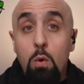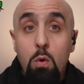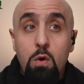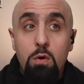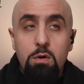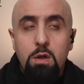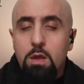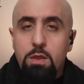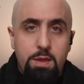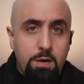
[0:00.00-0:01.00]
or
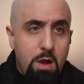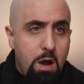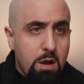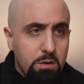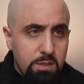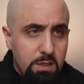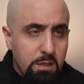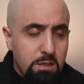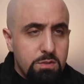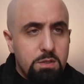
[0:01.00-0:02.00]
there are
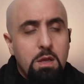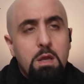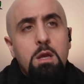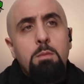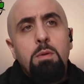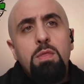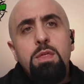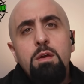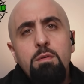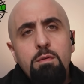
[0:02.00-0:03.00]
tunnels,
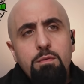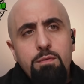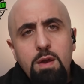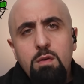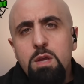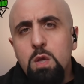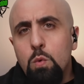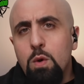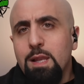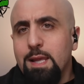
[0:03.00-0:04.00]
but they're very
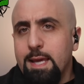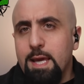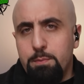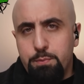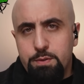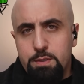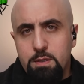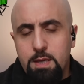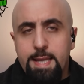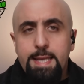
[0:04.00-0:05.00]
well
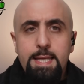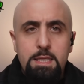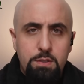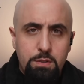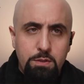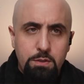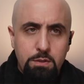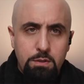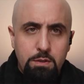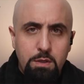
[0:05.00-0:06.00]
kept and hidden
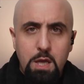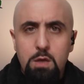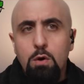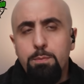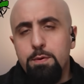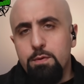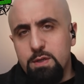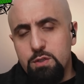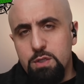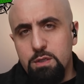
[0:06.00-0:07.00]
and
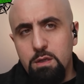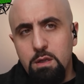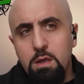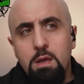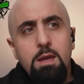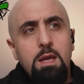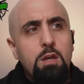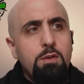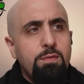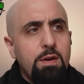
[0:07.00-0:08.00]
operational
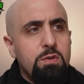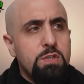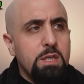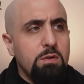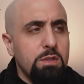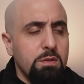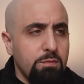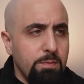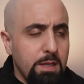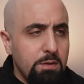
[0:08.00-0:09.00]
in a very
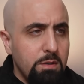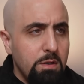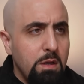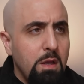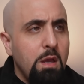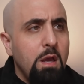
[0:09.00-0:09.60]
secretive manner,